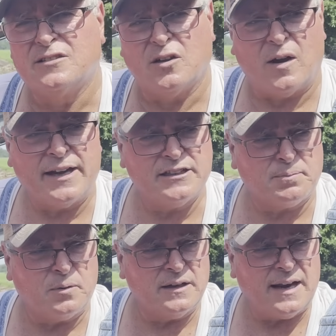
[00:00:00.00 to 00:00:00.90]
So I
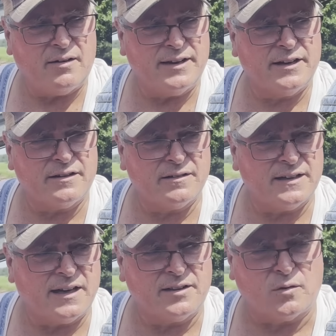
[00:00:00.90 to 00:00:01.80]
just put it out here
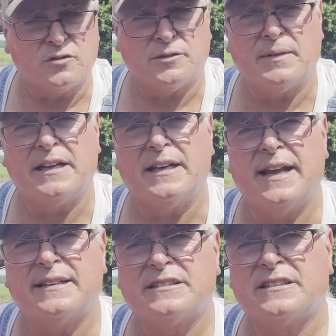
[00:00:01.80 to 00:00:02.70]
and I throw some in the
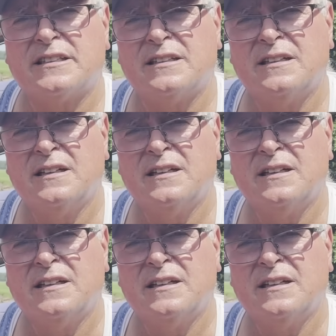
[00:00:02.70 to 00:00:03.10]
nests.